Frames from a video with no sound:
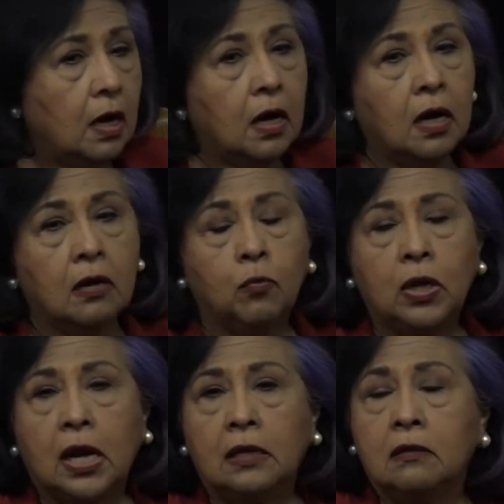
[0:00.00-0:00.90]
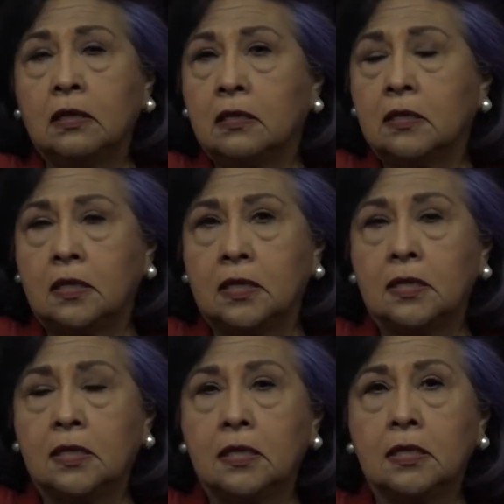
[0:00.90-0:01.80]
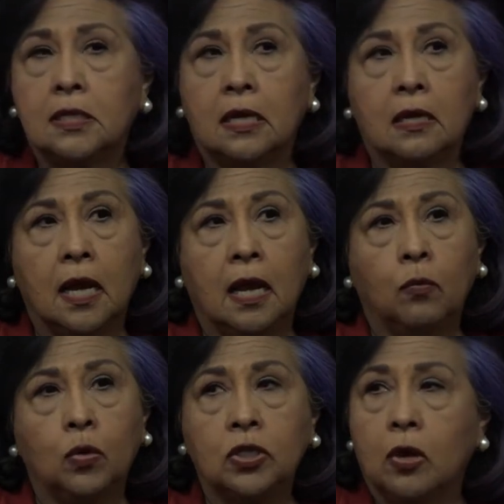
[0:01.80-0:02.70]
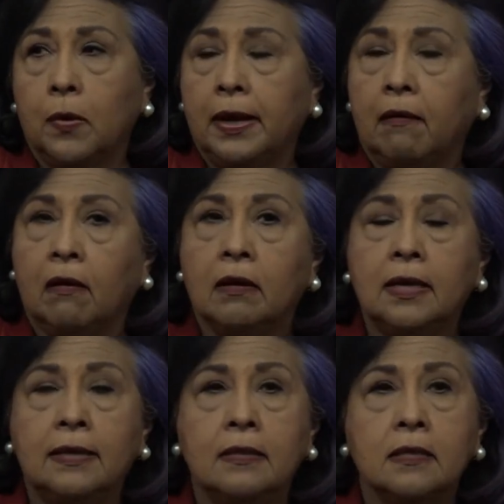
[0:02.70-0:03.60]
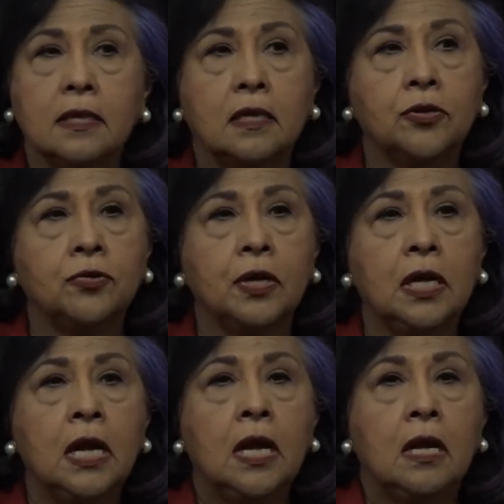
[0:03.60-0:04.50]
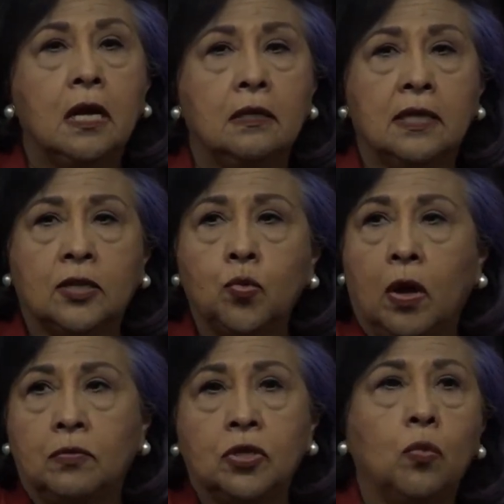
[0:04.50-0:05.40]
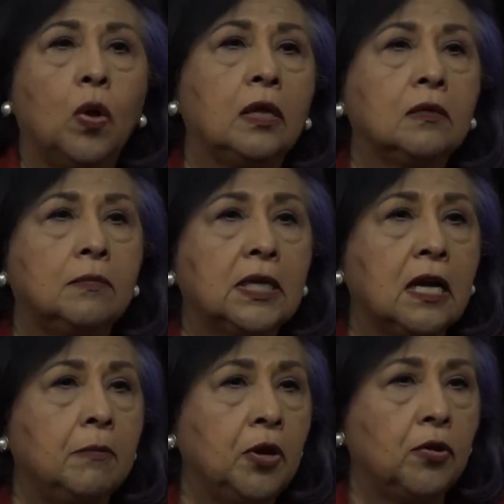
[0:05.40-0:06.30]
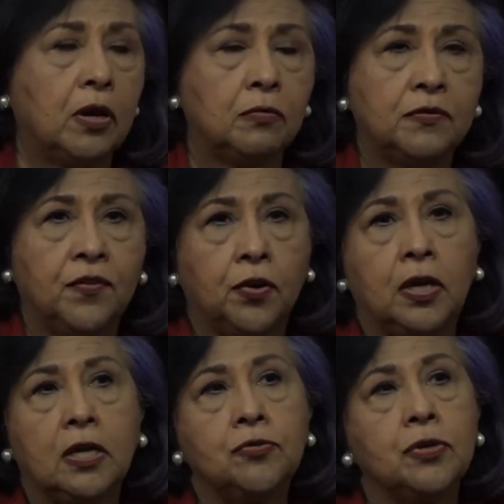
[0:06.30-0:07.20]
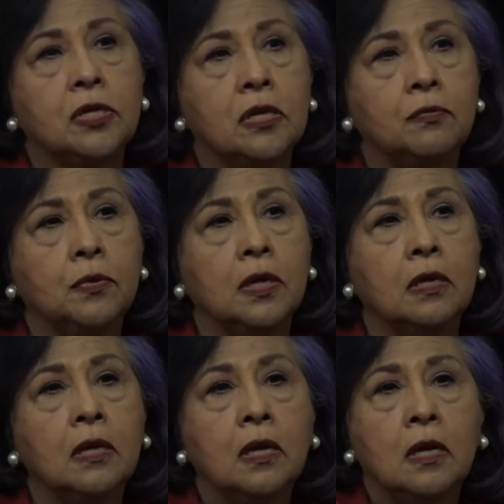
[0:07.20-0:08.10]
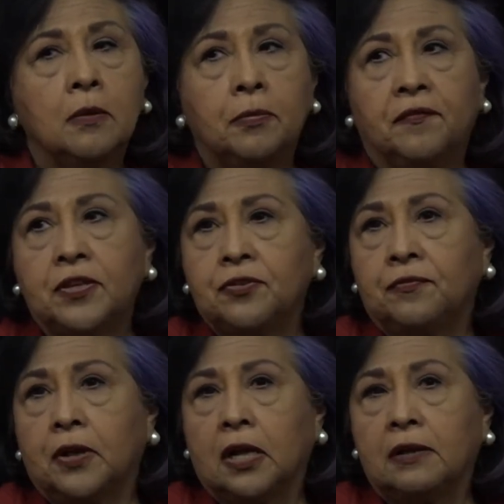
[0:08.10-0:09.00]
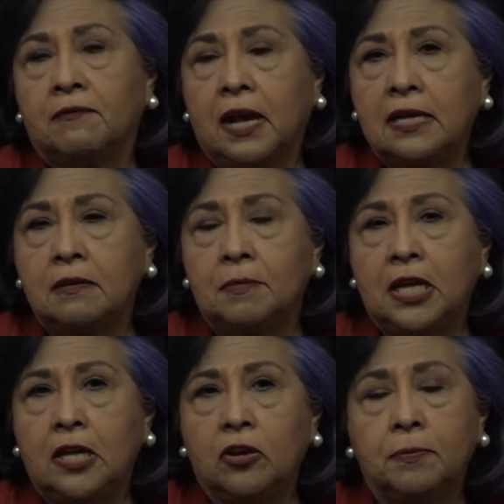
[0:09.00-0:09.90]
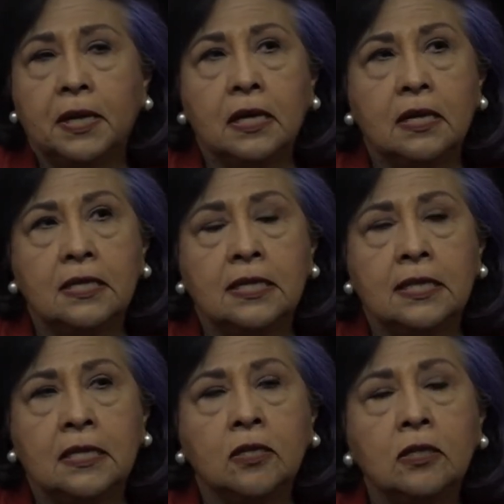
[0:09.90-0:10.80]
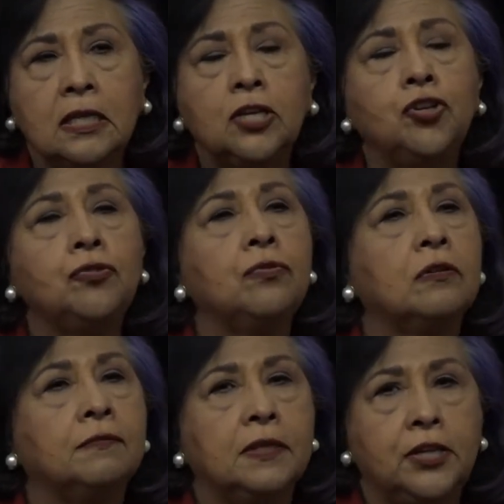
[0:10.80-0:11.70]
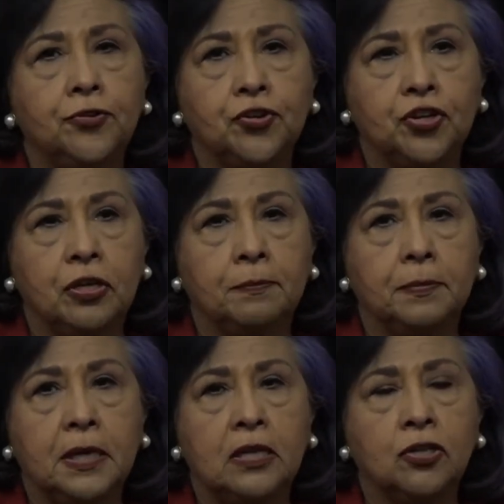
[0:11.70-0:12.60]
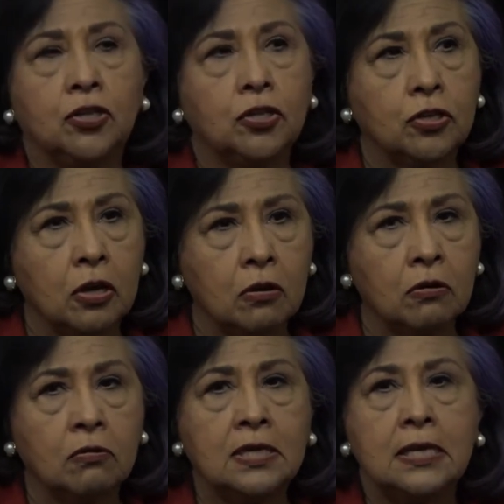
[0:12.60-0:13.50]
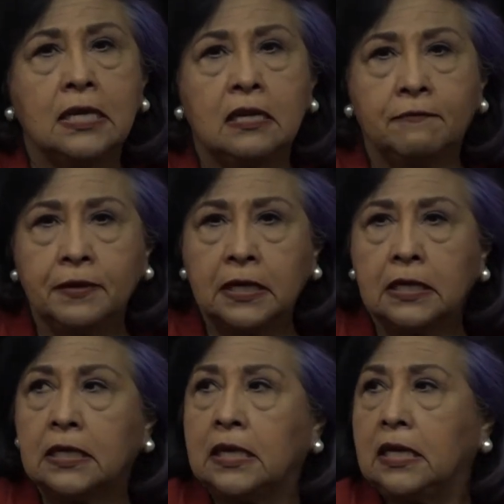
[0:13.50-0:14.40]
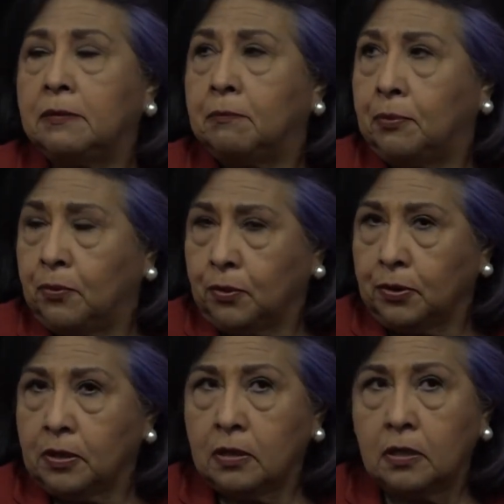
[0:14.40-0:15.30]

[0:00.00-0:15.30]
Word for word: Uh, when I look at the statistics and, and what's going on in this country, uh, that's why I was so welcome to come here, and I was very interested when Professor Fraga invited me here because this issue of leadership is so significantly important